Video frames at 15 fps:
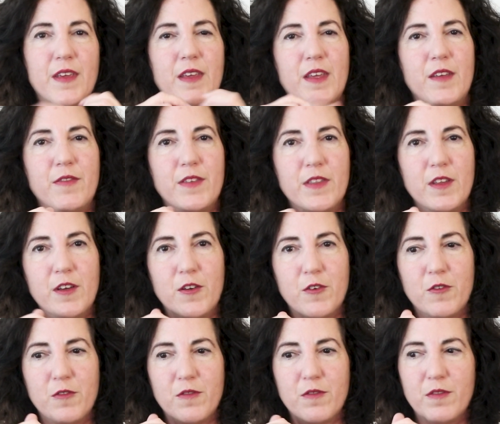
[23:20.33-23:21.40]
Even
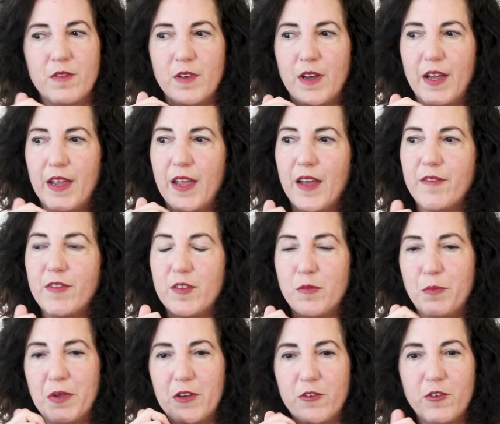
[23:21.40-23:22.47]
though I have this
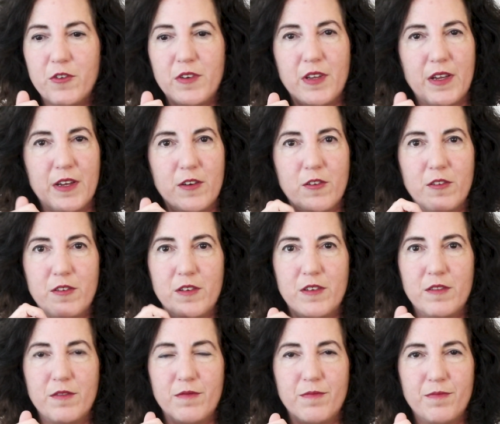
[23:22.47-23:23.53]
picture titled,
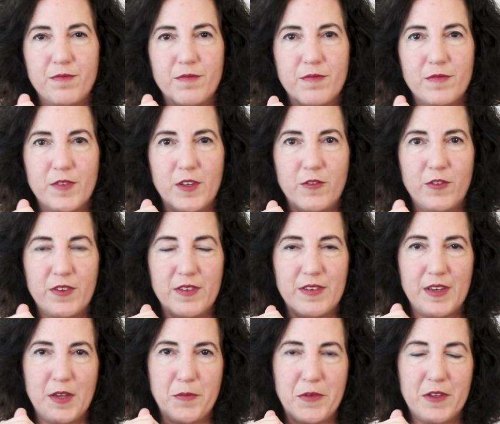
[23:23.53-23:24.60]
and just
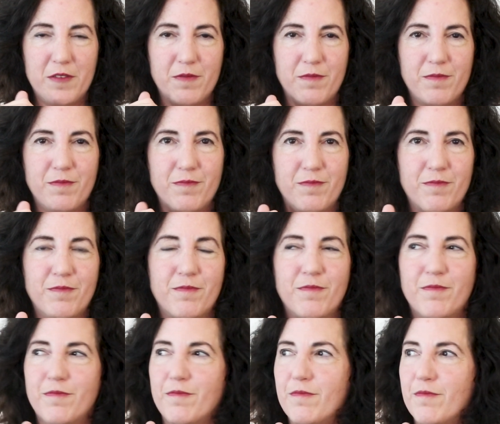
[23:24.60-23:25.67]
name it.
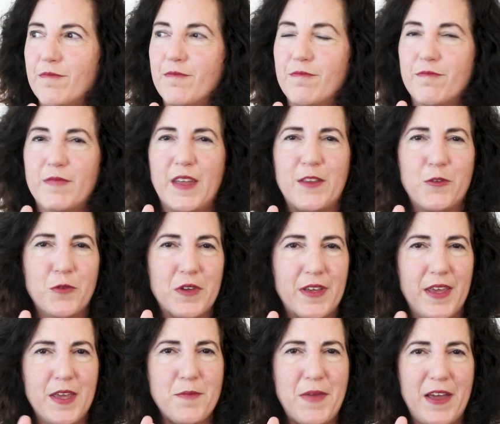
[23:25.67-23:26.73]
That's what
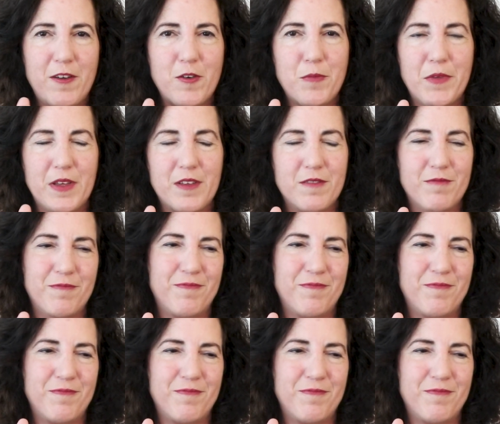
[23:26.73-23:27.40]
came out of me.